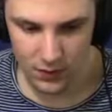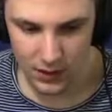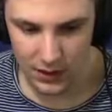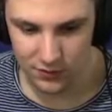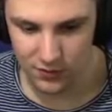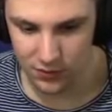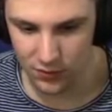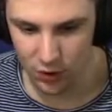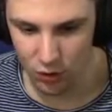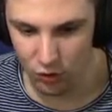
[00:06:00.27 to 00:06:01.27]
Hey, it's an
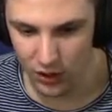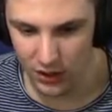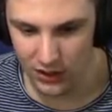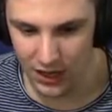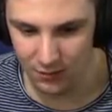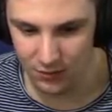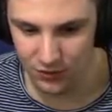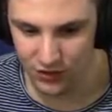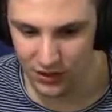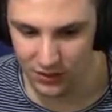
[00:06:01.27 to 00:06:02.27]
old arcade
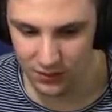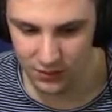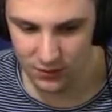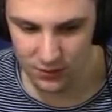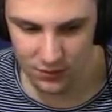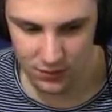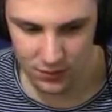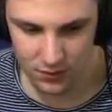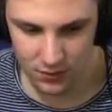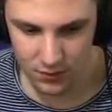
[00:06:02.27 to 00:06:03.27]
machine.
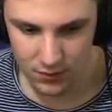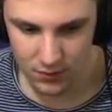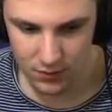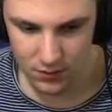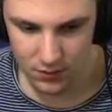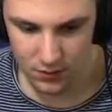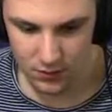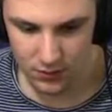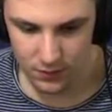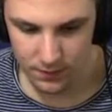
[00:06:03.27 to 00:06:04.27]
Would you
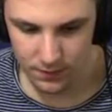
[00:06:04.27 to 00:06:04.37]
play this